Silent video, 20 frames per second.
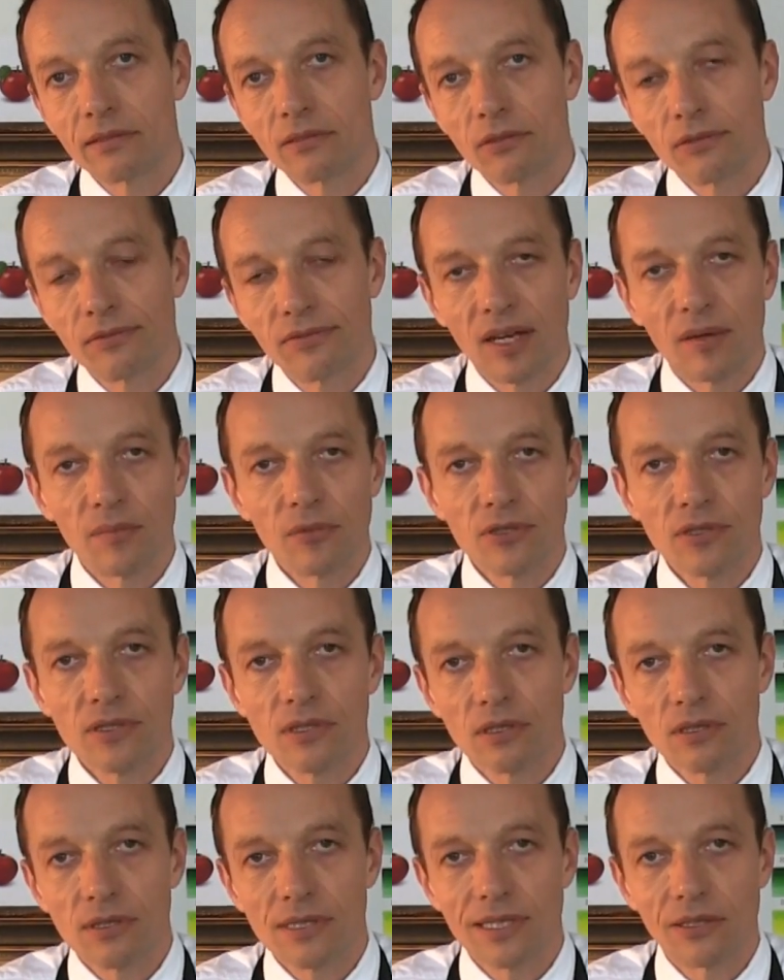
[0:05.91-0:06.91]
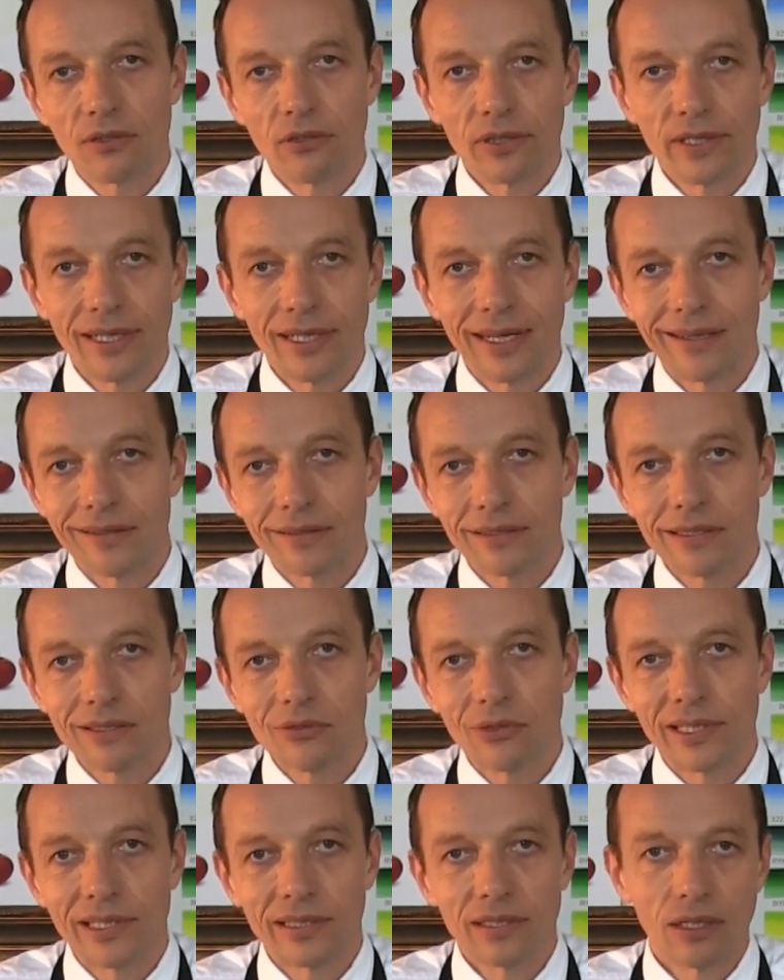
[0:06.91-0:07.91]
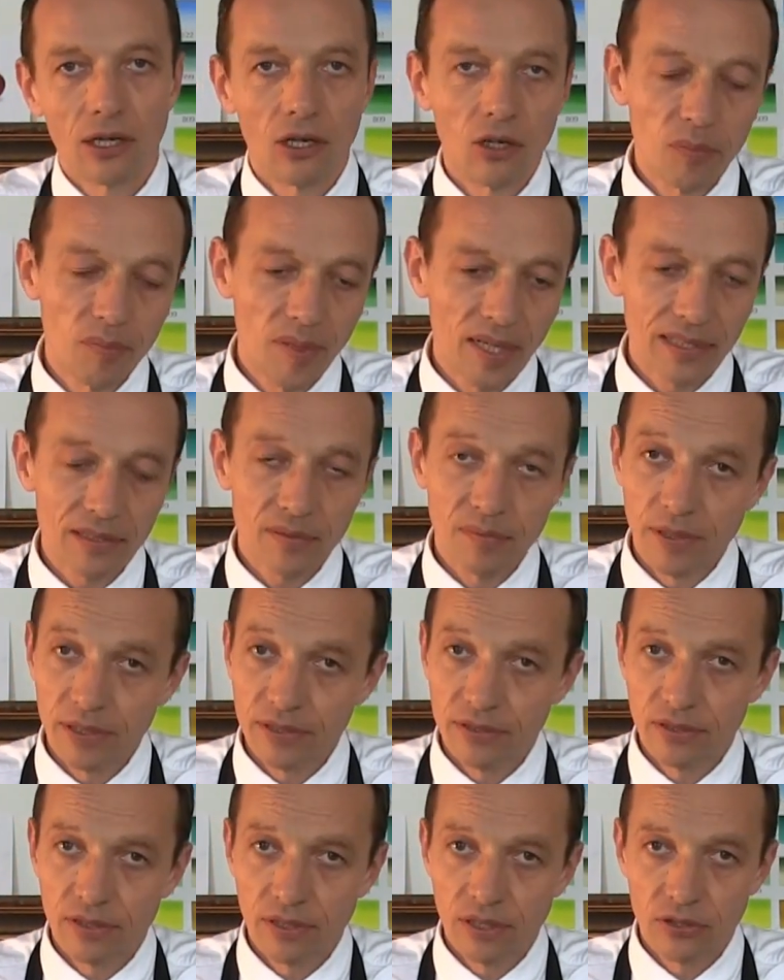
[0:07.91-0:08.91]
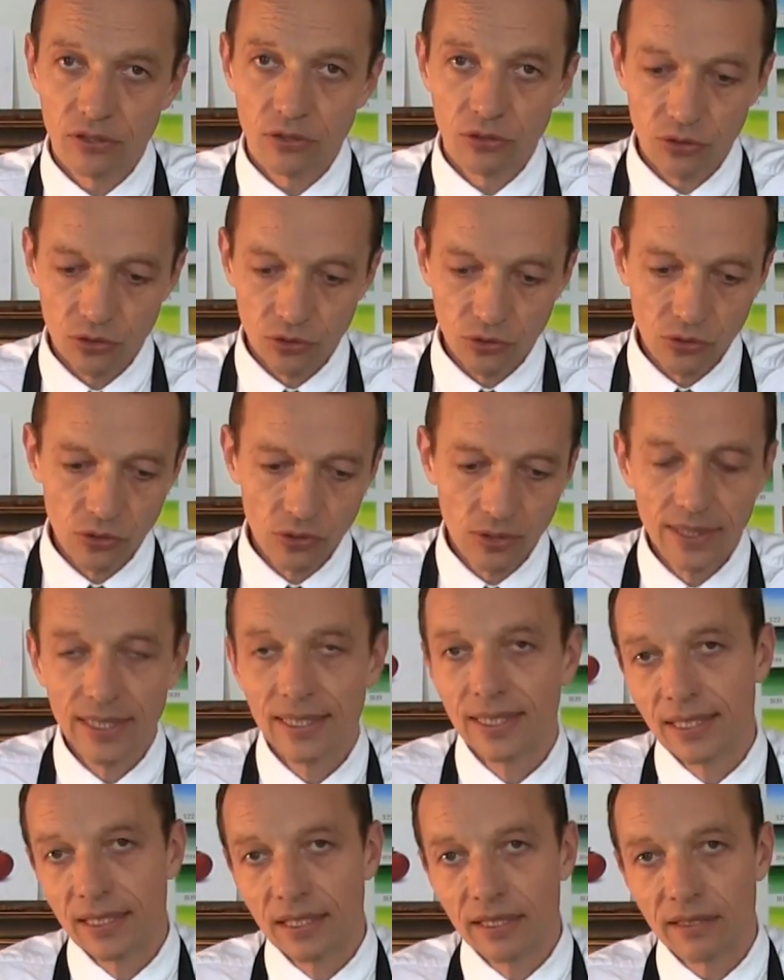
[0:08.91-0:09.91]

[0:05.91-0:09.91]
the famous Sennelier artist quality oil paint, but do you know